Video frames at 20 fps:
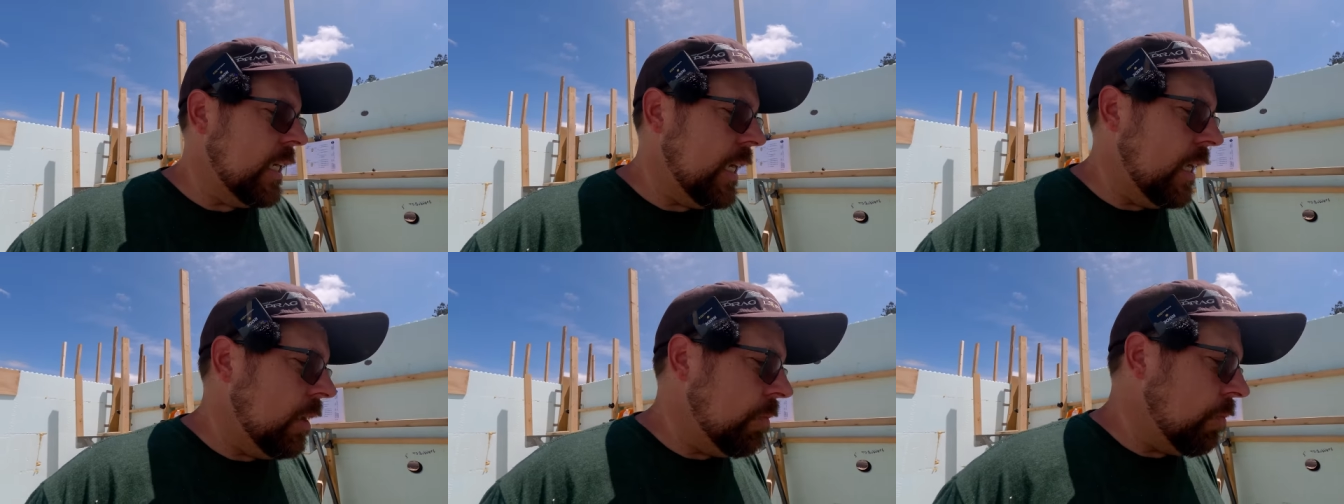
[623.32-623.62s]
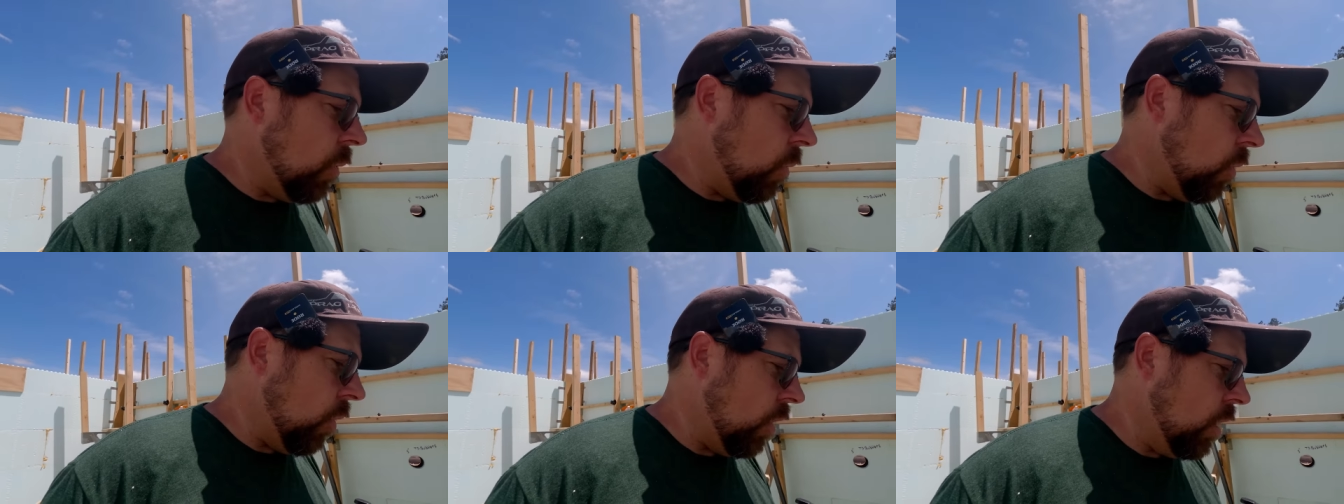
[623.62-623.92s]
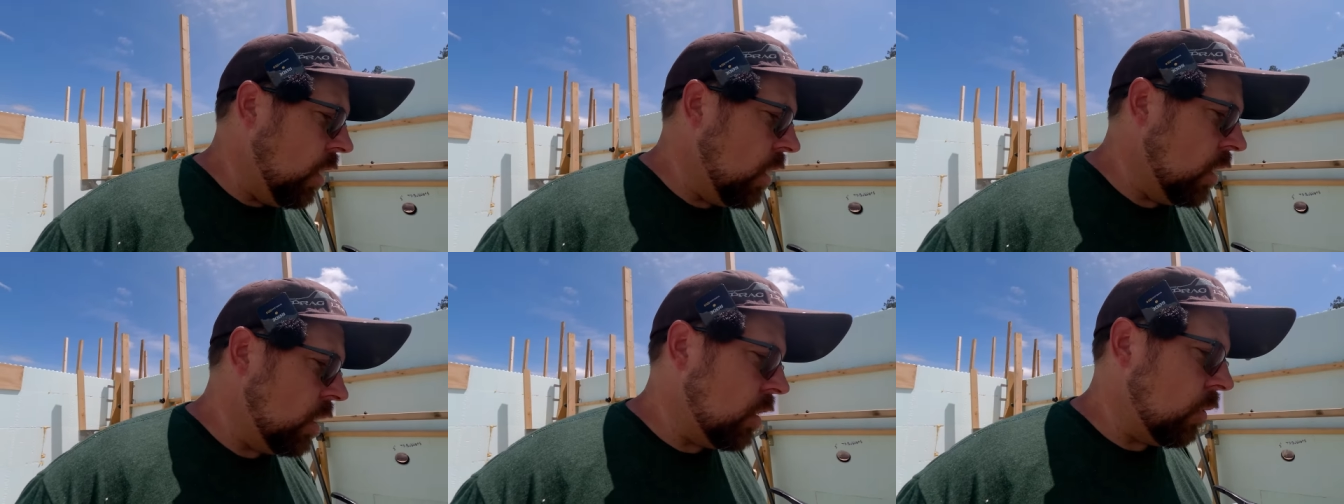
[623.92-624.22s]
need more.
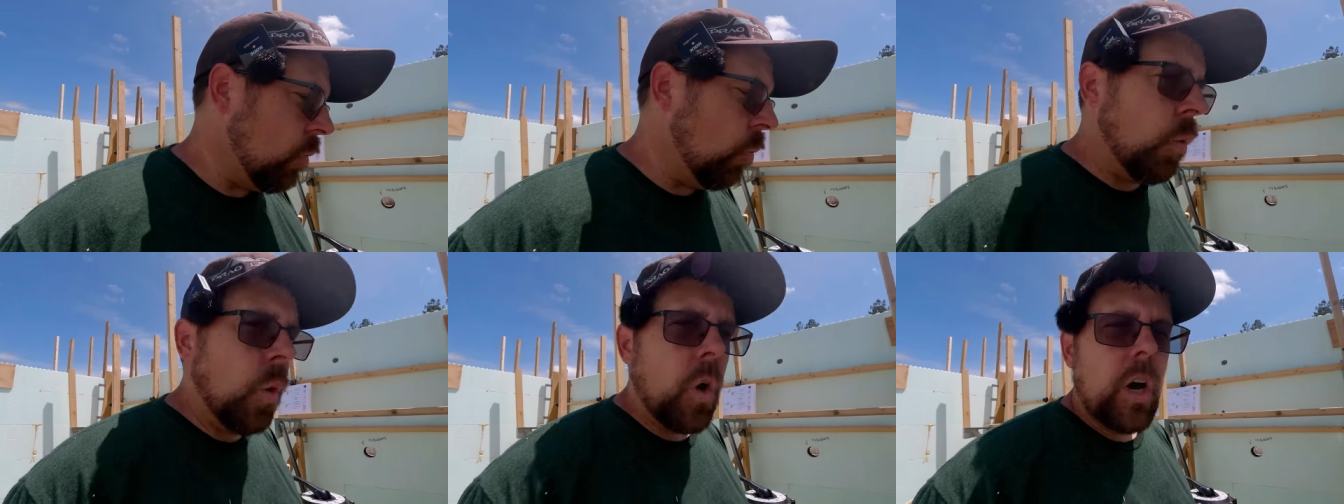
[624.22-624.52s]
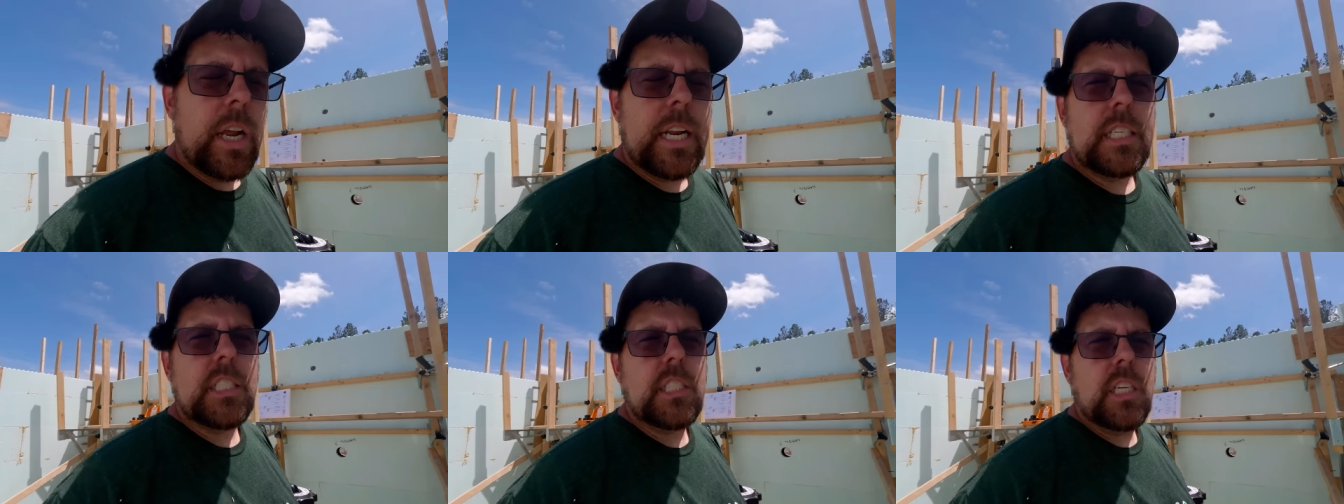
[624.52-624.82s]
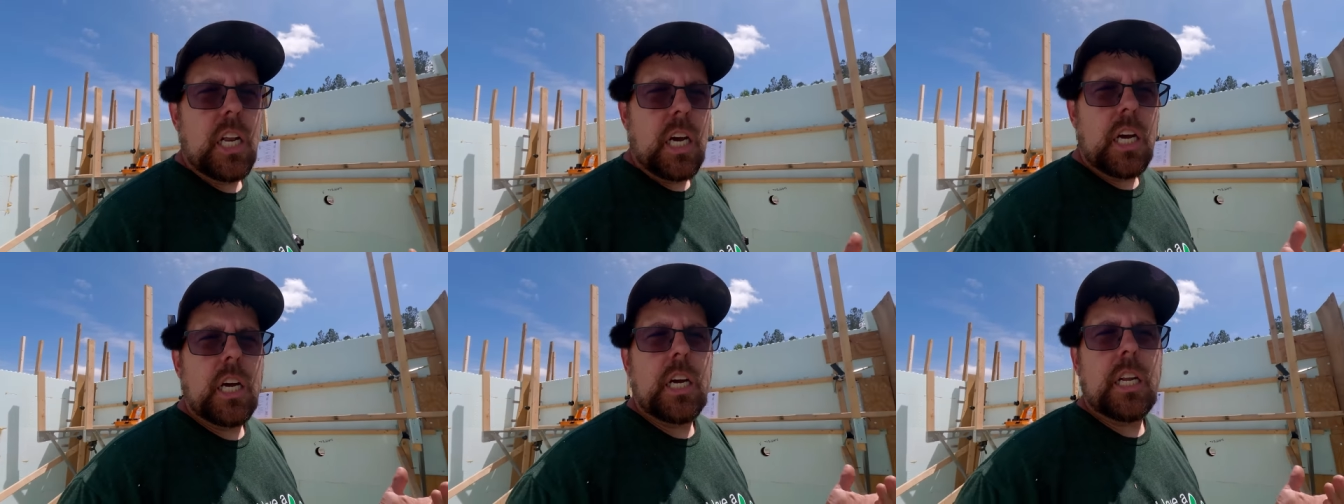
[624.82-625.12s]
One is
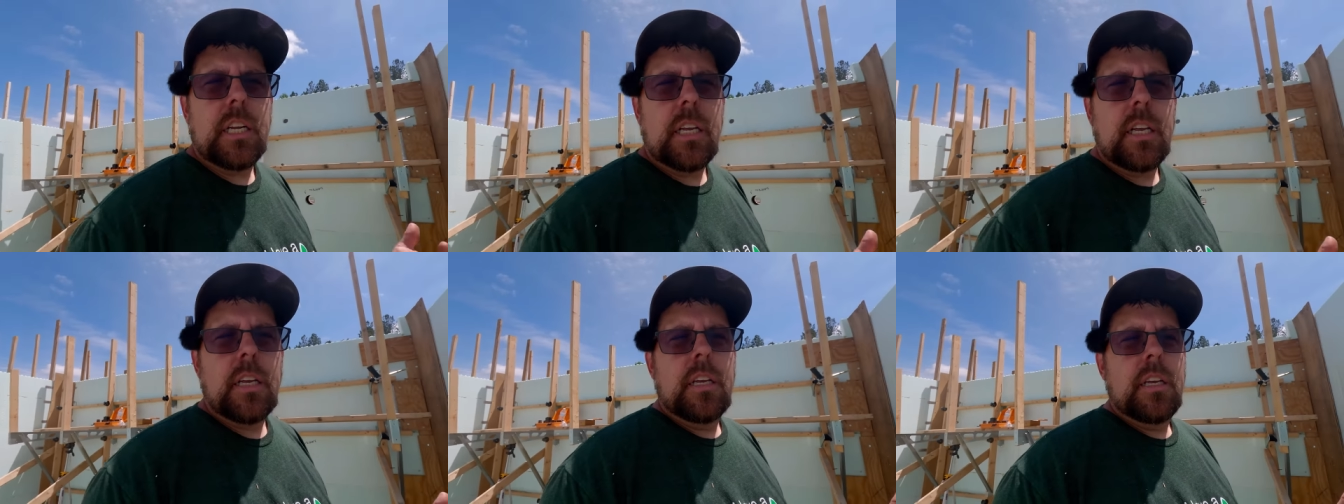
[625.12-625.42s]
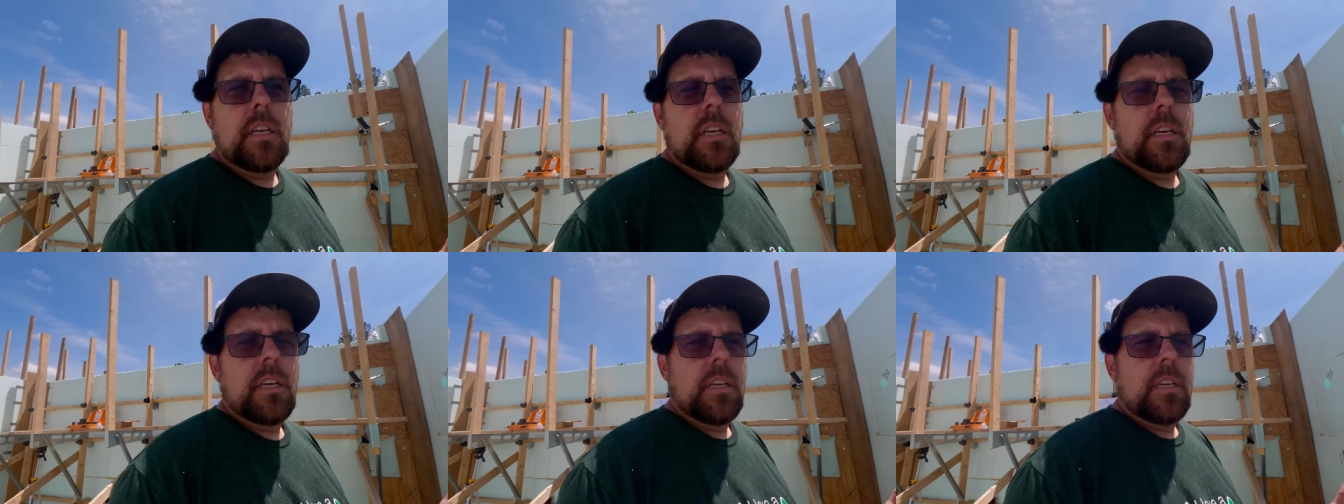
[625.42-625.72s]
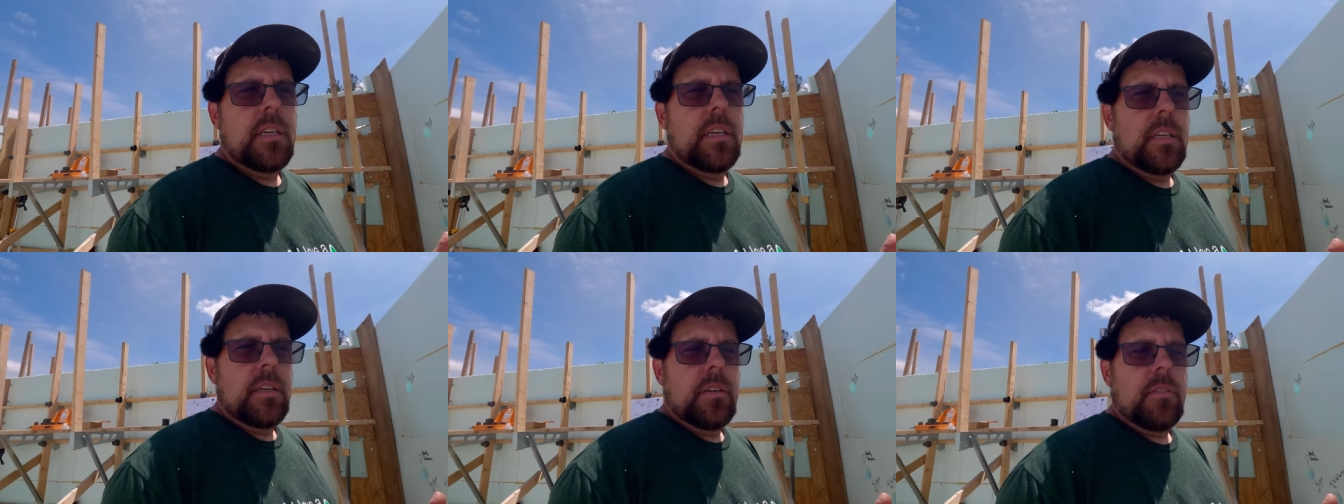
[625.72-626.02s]
none,
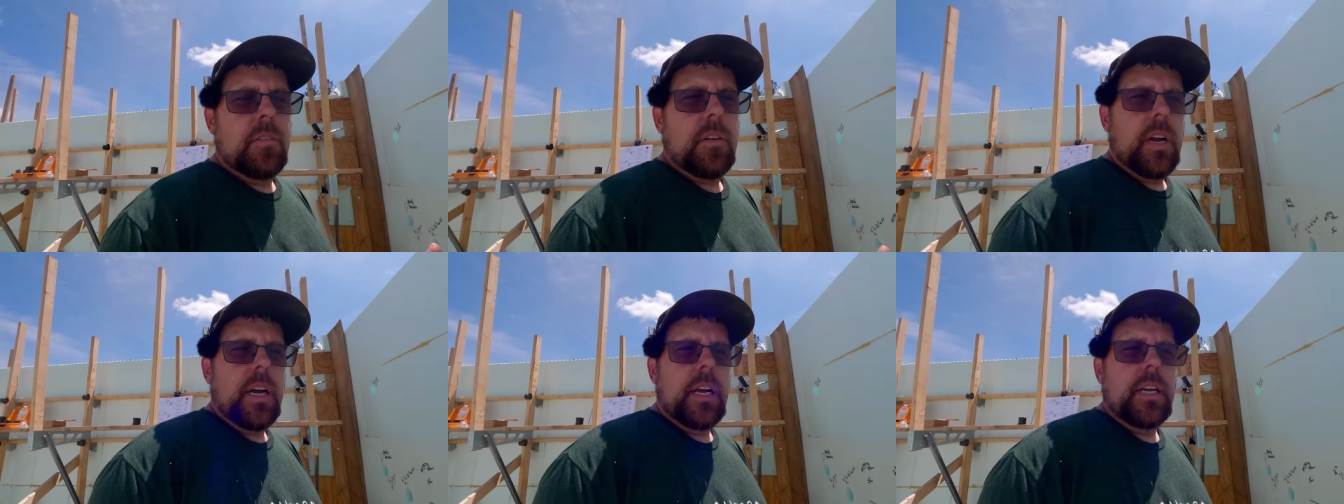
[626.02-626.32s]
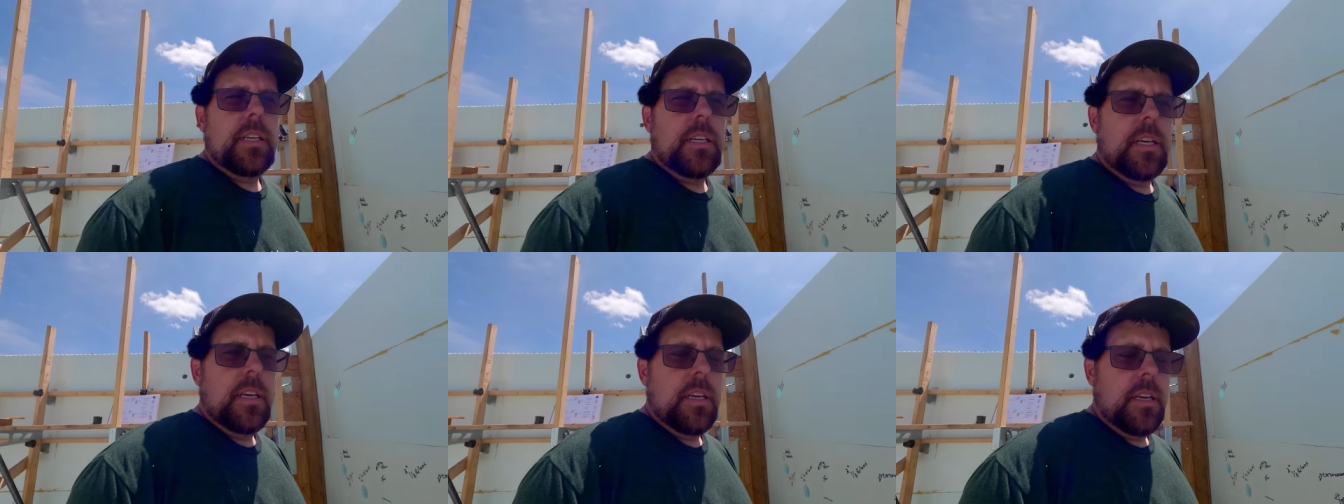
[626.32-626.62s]
right?